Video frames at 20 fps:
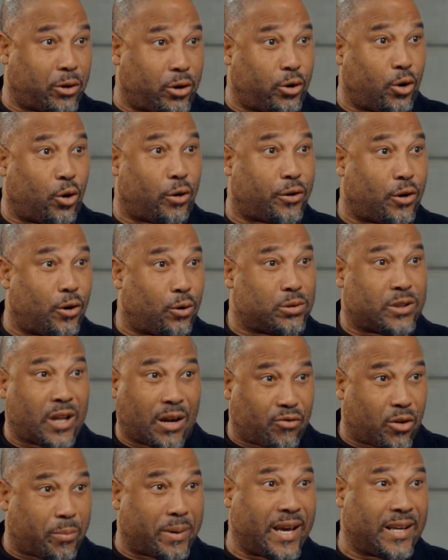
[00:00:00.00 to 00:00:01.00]
the North Coast. I'm
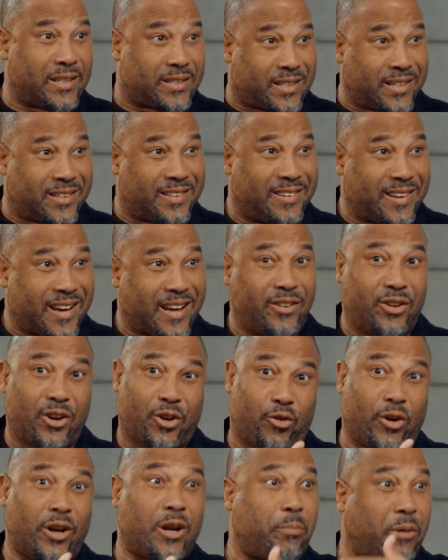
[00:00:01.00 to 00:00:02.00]
from Kingston, and the
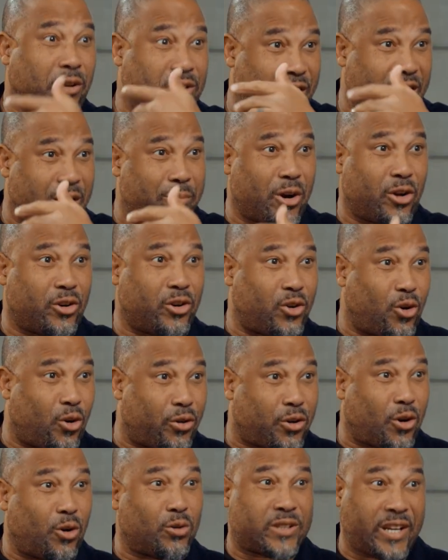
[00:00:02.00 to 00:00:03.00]
Grill and Montego are on the North
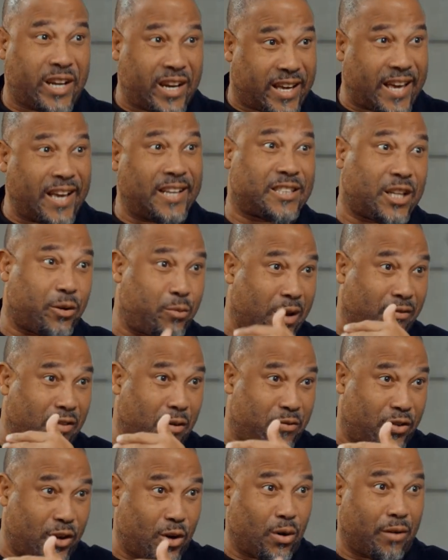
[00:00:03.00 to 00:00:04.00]
Coast. And in Kingston, we have a
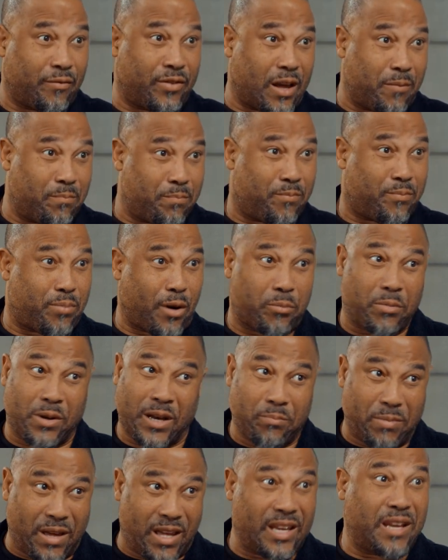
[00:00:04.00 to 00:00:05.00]
view of them probably
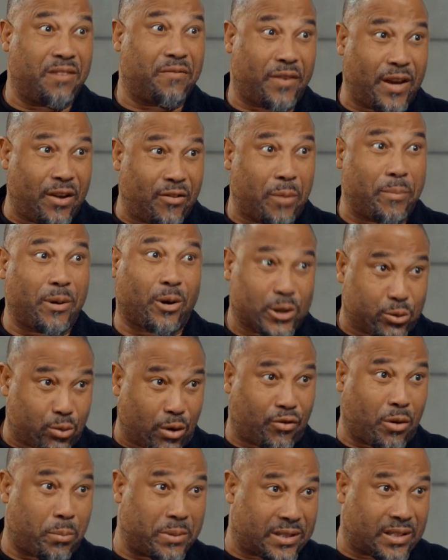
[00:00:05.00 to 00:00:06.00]
being inferior because we're
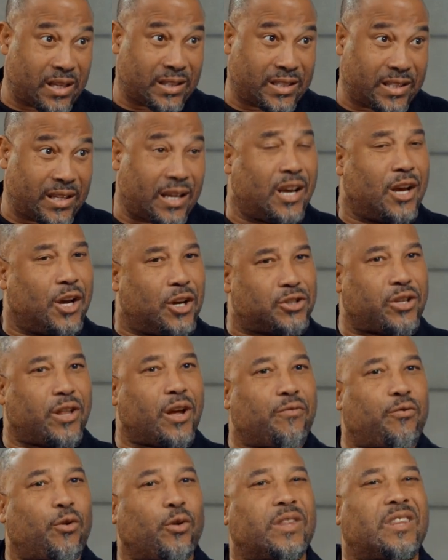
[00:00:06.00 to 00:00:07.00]
from... So
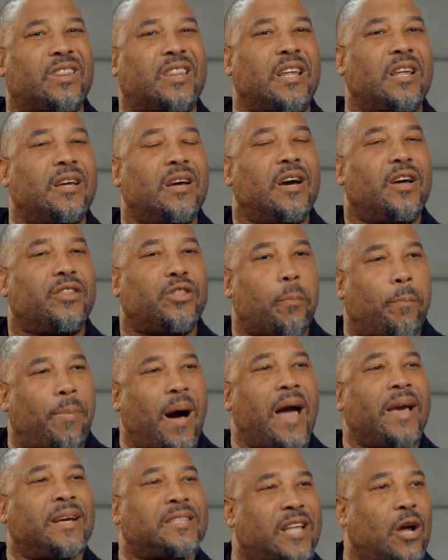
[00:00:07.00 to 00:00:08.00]
therefore, the
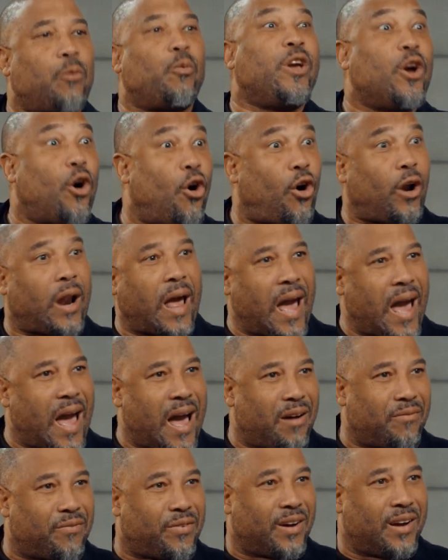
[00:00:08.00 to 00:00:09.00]
bias that we all
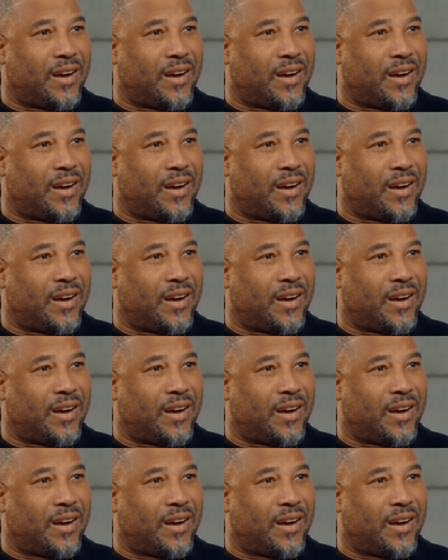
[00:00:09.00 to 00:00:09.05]
have